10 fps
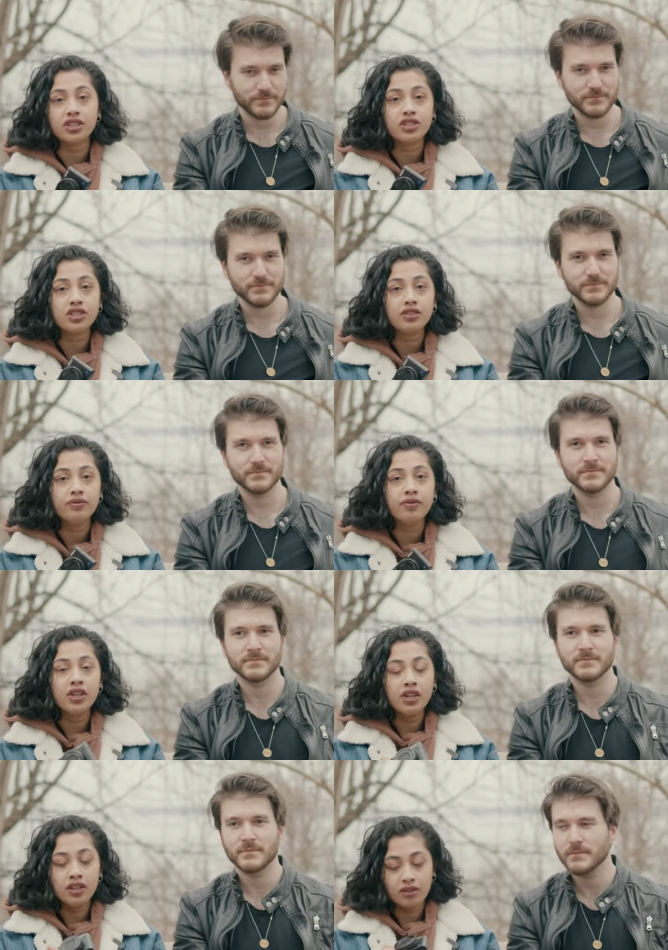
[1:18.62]
Speaker 1: condition.
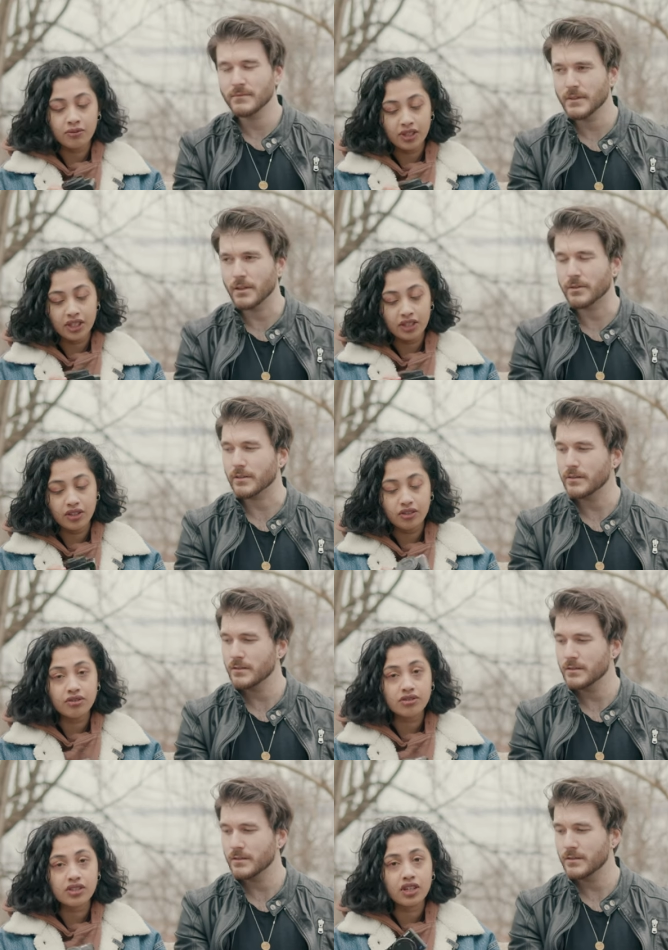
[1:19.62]
Normally okay.
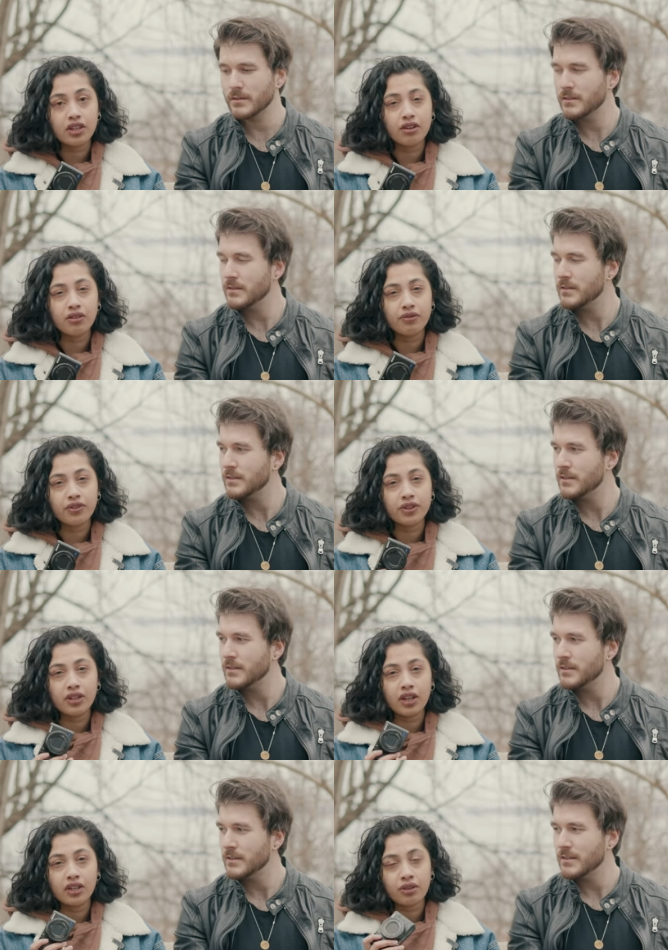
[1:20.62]
used, they go for
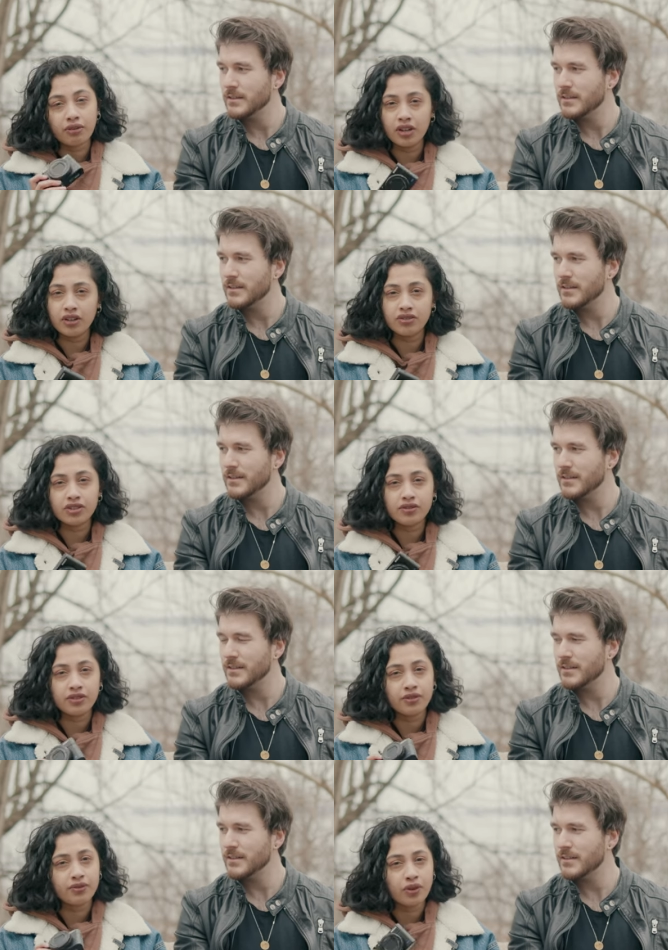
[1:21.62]
like 300
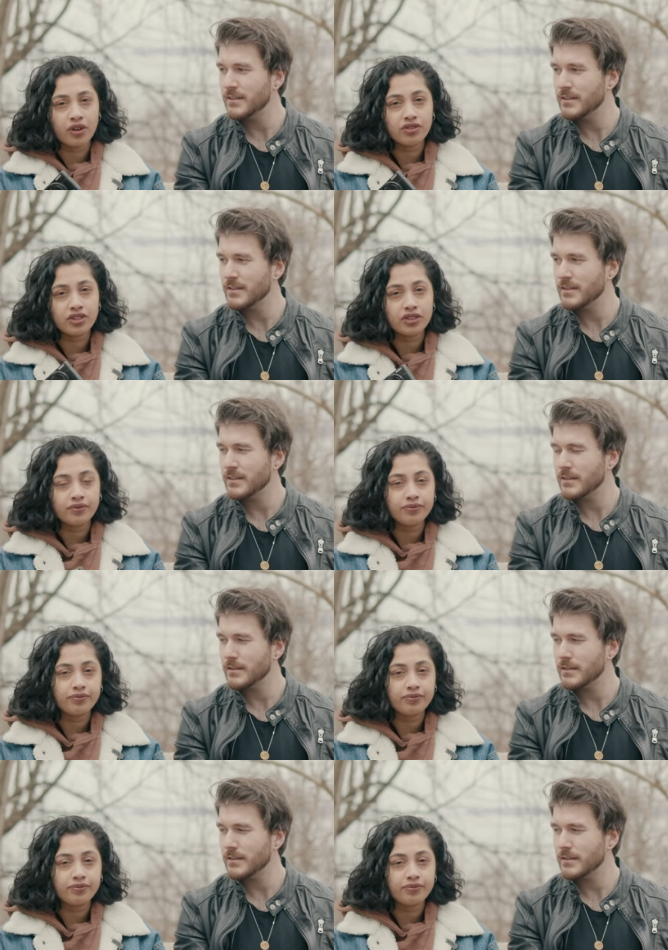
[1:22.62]
to 400.